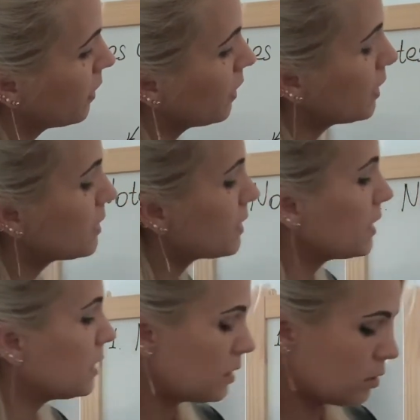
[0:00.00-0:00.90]
It's
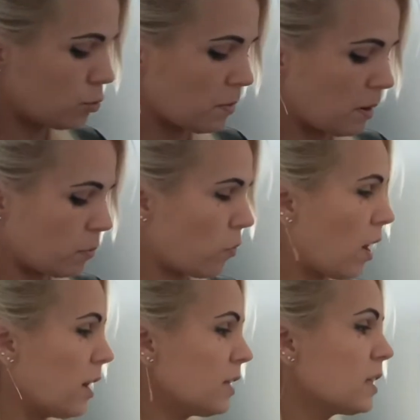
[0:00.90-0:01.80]
easy to
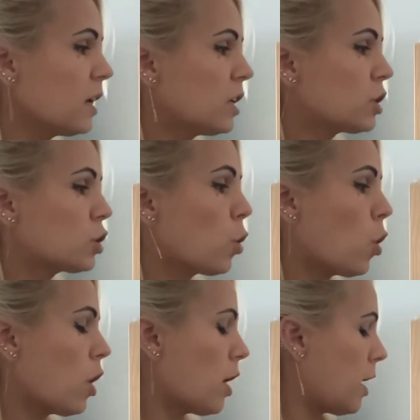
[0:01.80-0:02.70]
memorize.
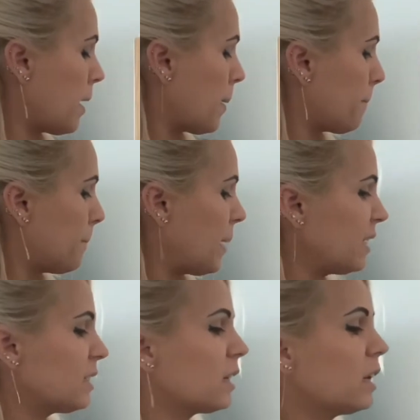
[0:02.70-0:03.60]
So
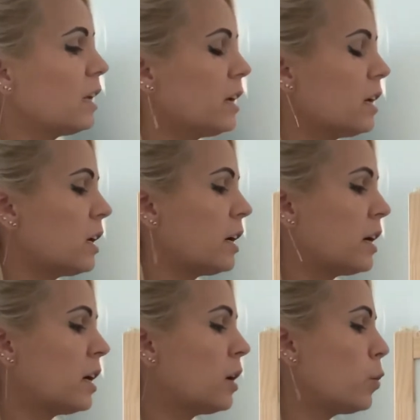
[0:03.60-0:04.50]
basically
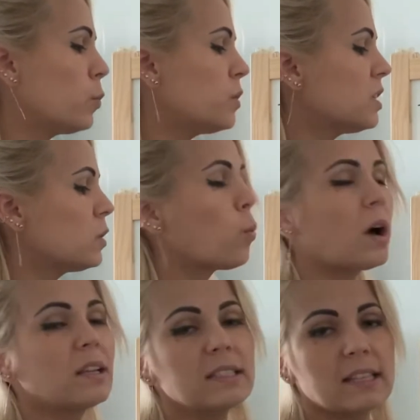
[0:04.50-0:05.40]
within
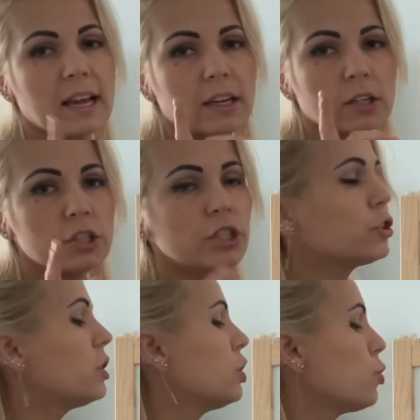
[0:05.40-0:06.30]
1 second
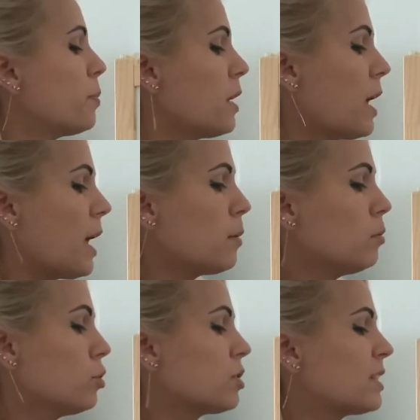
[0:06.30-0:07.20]
you need to be
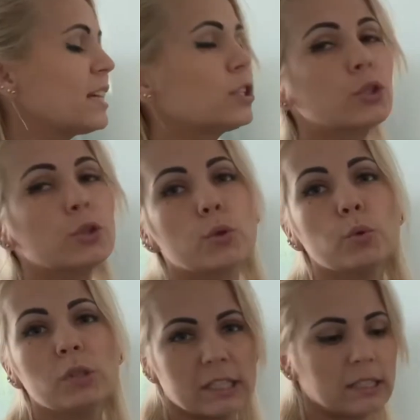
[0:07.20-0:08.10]
able to say
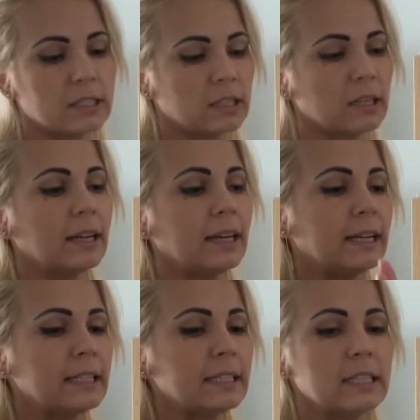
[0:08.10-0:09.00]
2 TT.
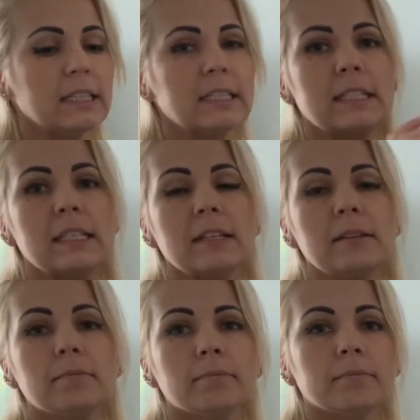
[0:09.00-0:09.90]

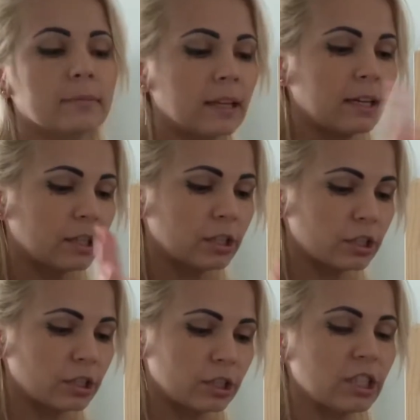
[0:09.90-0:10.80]
TT,
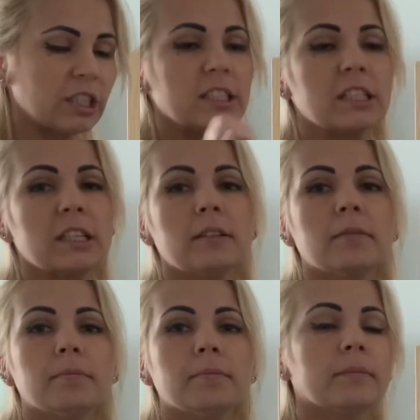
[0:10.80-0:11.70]
TT,
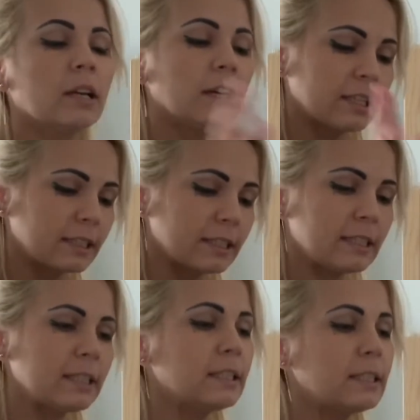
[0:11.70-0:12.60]

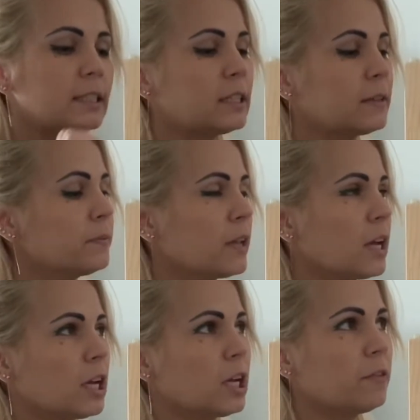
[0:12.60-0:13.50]
TT.
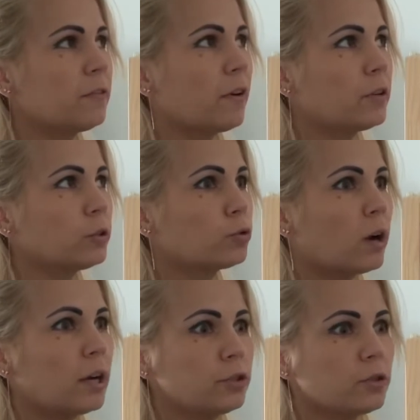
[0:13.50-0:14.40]
If I will
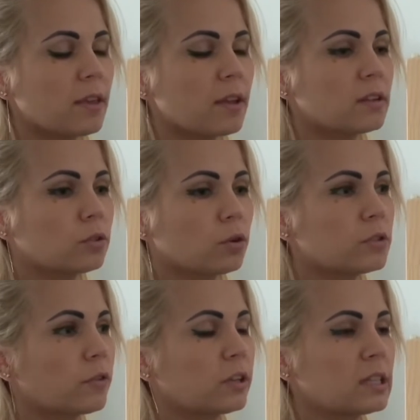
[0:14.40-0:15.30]
try to sing
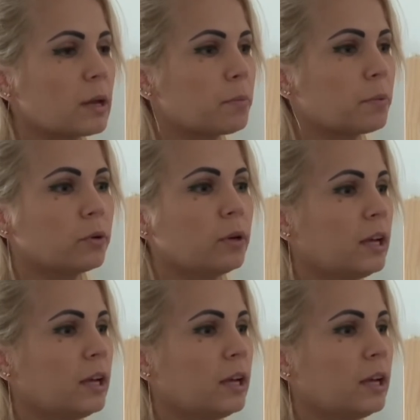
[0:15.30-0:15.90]
notes, for example,